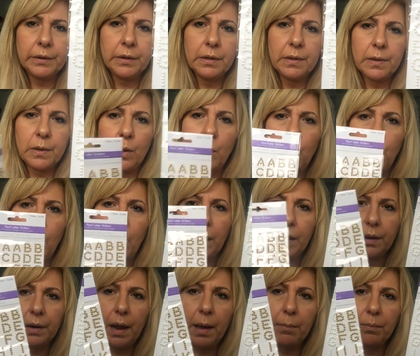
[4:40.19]
So I
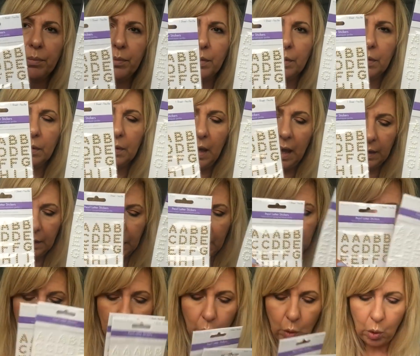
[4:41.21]
grabbed that
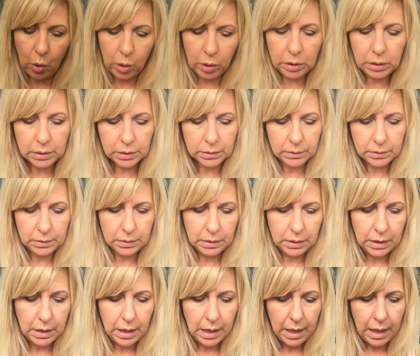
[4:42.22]
and the gold.
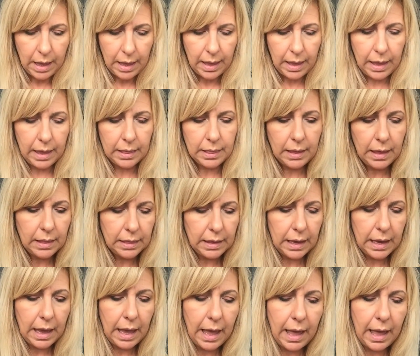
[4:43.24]
And then they